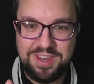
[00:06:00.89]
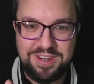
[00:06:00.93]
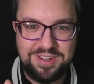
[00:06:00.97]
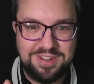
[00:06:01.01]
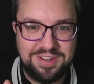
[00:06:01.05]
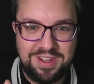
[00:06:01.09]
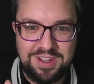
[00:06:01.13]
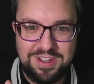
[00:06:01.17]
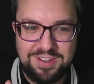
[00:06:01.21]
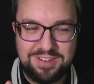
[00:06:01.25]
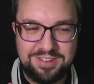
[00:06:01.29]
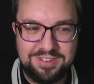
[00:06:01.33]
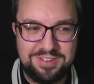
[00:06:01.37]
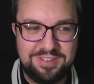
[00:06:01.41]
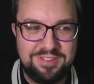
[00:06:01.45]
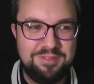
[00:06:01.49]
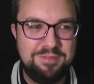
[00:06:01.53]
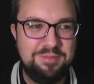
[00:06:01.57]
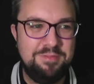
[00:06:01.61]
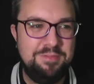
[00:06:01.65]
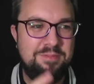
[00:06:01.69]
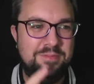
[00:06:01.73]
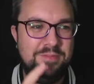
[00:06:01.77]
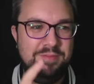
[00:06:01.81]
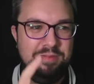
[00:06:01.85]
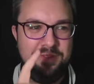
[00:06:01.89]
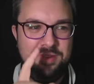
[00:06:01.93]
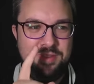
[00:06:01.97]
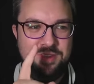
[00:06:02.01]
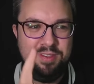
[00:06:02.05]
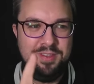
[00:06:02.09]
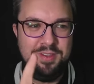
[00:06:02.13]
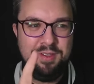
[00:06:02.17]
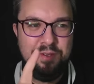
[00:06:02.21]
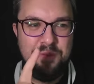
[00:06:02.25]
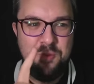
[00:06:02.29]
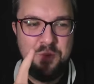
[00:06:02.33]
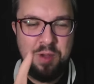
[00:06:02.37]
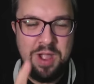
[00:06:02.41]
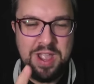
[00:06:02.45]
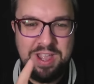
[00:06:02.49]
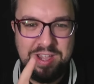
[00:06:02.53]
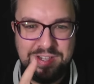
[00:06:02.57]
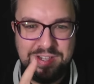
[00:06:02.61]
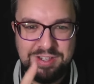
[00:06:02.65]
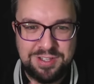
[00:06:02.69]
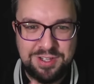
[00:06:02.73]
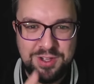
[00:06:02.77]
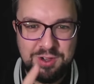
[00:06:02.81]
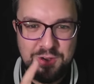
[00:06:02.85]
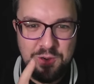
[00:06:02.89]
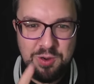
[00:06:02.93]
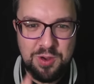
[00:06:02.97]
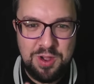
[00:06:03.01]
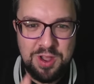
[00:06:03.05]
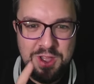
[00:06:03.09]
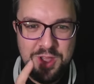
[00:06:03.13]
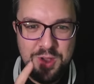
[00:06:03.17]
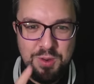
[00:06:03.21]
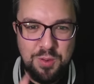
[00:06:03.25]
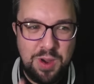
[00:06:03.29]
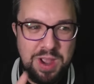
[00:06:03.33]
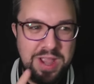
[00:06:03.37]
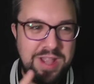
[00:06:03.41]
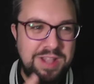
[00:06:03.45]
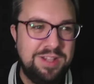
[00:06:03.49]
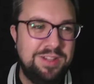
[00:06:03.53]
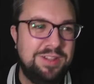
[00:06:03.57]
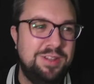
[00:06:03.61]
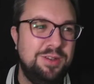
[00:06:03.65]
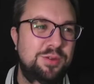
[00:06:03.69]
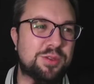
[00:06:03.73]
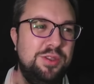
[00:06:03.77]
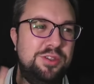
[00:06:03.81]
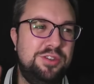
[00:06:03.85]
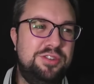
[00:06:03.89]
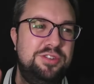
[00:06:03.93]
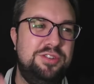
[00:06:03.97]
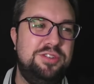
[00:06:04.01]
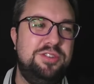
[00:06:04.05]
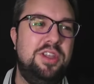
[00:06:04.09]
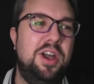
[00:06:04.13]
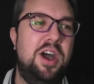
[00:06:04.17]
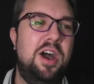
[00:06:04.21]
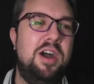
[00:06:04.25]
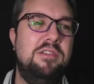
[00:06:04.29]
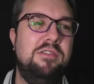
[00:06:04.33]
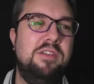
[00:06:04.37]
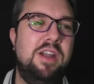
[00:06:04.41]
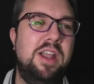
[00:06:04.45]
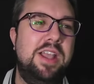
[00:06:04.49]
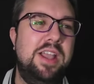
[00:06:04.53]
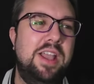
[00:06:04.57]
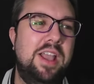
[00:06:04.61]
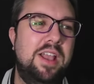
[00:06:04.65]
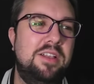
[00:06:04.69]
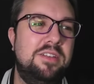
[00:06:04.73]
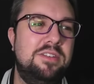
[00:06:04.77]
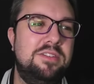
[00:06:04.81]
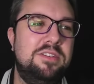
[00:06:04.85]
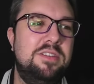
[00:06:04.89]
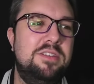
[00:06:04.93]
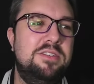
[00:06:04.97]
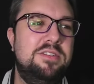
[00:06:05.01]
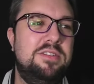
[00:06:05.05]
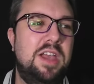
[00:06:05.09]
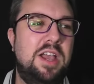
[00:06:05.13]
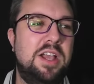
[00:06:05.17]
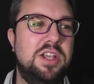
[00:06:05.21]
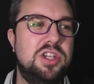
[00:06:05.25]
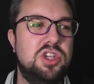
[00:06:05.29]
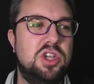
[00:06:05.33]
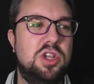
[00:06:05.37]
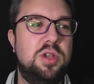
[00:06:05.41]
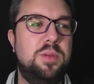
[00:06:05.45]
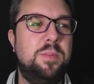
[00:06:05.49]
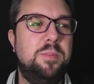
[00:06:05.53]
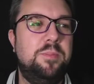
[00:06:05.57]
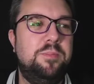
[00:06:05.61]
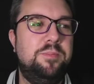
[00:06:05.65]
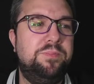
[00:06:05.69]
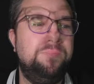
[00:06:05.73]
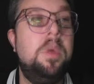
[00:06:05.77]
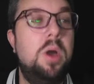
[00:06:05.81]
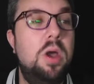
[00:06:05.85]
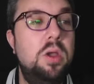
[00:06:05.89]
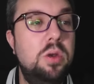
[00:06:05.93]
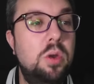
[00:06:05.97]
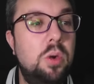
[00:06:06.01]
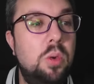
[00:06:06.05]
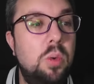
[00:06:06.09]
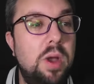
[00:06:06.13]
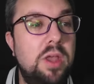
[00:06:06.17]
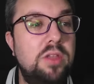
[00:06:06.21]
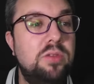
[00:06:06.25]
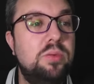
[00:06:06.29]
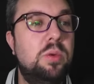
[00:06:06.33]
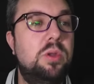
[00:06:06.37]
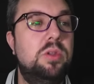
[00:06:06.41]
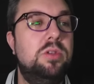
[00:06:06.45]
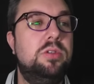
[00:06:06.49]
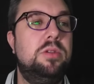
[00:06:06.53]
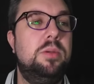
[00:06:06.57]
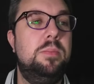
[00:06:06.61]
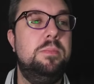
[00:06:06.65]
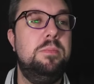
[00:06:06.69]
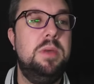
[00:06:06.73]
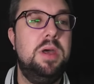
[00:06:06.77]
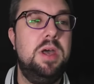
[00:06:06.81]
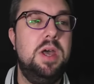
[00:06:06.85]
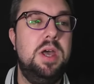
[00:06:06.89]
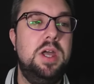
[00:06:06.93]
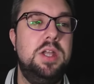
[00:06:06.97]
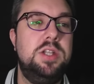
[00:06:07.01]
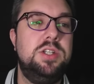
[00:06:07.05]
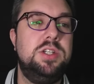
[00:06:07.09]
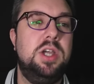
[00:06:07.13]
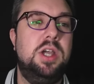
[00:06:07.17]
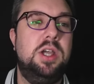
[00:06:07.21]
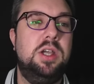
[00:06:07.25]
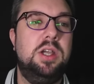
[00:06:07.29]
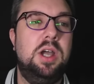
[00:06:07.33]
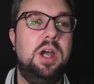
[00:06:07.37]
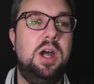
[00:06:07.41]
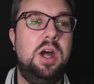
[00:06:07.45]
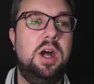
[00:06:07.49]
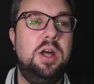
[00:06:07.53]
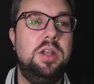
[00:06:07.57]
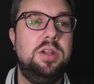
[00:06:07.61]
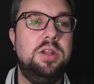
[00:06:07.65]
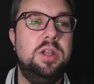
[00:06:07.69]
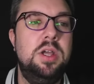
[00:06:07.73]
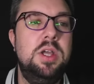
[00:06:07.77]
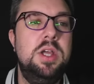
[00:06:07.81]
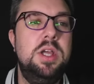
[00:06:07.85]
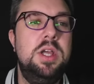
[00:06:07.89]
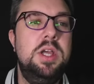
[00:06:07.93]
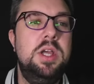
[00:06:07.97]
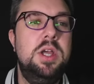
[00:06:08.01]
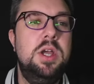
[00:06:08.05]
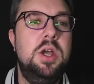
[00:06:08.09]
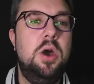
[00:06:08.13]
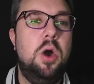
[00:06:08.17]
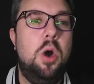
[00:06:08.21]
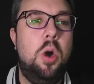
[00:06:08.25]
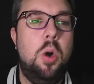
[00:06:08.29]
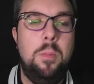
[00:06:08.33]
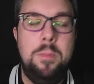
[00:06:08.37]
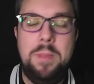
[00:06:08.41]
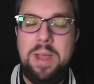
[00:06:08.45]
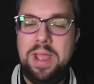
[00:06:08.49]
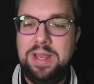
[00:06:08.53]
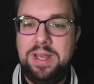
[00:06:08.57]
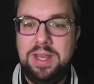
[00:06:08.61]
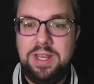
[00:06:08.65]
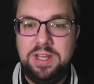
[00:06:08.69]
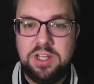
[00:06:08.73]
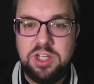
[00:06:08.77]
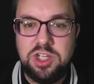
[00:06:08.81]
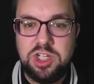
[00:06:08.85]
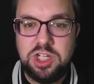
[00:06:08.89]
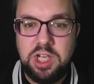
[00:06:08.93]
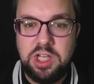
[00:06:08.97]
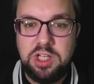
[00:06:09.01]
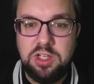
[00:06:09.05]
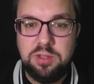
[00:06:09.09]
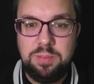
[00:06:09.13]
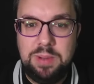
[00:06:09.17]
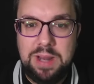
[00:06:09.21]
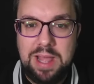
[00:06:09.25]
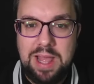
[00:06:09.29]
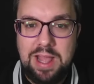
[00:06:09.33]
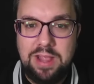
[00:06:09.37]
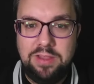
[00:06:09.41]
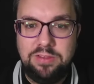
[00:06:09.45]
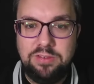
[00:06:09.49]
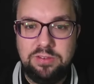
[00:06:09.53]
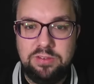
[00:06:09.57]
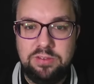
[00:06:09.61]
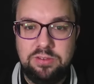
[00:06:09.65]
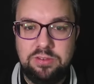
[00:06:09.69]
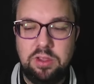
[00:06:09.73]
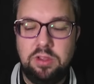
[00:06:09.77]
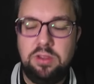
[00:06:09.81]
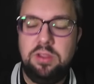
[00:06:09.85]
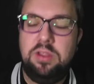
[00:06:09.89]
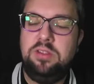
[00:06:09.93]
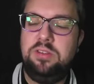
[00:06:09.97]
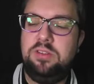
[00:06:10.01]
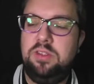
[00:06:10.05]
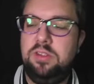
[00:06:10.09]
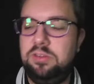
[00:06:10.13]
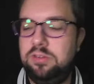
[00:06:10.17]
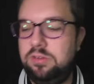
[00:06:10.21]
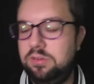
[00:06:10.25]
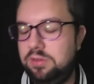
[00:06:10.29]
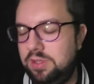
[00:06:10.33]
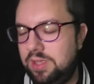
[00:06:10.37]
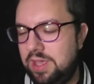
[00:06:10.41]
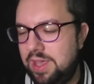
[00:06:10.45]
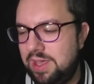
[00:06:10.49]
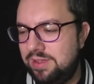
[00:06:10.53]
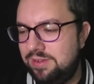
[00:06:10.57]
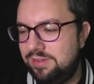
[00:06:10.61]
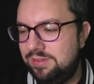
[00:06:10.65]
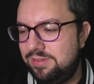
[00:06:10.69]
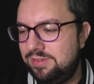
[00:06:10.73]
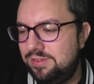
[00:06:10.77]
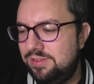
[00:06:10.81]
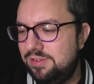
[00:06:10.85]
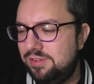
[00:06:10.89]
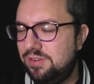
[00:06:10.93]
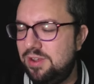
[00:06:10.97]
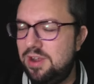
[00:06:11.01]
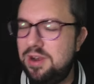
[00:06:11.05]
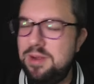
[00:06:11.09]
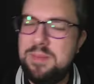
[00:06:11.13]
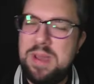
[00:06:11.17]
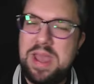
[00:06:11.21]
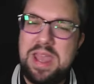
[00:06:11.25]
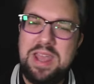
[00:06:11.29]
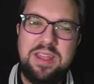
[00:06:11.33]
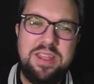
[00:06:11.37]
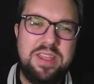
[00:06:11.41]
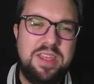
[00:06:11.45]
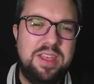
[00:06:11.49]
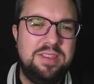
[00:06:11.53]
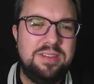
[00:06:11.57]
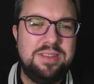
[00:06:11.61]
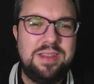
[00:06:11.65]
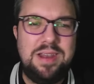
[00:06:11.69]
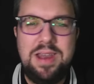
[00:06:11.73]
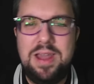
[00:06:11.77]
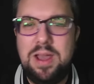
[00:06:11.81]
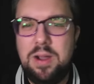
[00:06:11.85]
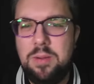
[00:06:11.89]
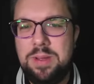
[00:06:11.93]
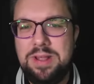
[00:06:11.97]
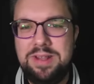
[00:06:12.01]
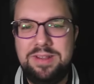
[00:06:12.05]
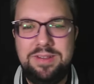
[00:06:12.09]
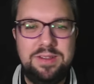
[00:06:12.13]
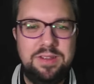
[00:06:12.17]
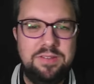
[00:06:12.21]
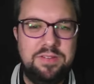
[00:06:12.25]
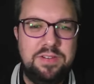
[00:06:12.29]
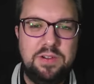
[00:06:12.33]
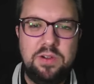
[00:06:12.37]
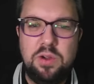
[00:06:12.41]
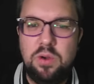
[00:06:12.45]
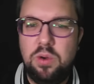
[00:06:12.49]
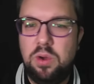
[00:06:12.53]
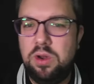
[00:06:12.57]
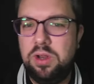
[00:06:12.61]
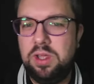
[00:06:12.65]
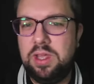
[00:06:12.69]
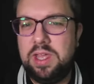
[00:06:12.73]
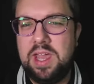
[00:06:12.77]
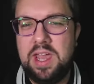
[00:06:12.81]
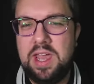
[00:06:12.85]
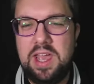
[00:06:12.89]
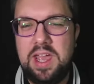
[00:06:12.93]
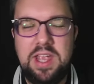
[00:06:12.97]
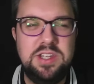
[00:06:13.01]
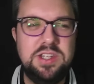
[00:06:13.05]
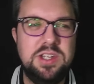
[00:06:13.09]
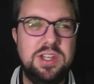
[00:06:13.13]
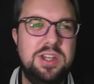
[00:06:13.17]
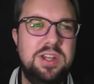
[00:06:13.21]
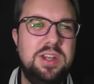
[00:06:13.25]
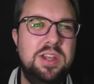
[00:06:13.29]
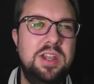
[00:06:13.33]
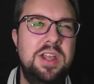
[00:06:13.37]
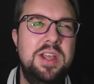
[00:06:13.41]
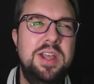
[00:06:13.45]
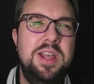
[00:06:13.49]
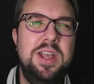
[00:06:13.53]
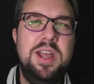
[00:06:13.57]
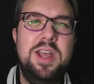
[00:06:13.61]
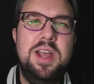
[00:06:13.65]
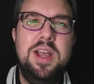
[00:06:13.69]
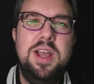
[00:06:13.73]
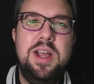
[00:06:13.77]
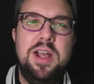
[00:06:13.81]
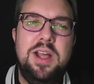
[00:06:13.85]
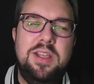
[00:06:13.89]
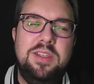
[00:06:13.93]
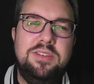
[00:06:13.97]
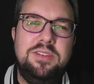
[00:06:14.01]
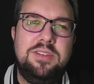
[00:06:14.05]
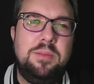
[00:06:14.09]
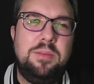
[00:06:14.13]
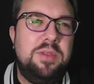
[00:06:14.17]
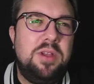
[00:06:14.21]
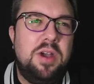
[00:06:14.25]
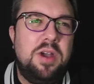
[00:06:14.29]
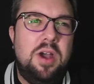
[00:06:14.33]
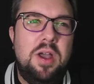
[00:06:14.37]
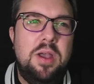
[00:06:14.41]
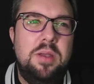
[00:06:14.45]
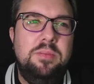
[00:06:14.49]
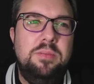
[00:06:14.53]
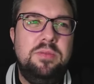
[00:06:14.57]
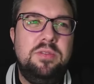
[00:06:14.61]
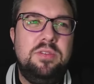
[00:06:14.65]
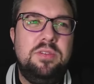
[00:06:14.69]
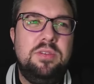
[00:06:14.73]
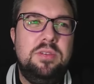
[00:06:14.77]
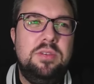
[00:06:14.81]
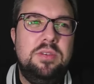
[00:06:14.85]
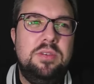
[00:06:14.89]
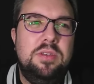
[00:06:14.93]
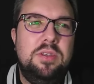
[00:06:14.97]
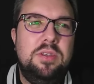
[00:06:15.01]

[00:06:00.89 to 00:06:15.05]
it does. Wait until the star ratings section. You won't always want to merge a card, or may need to change plans. So this is, it's just going to make things a little bit difficult on occasion. Sometimes